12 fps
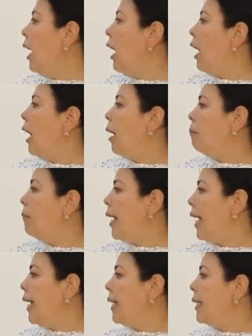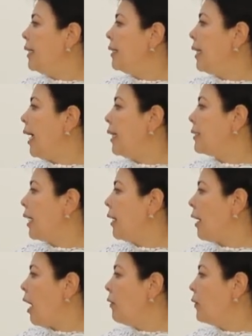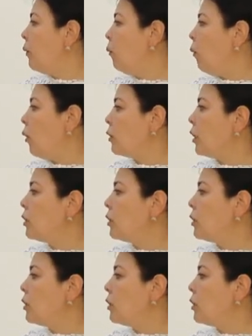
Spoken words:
are made in and around the world.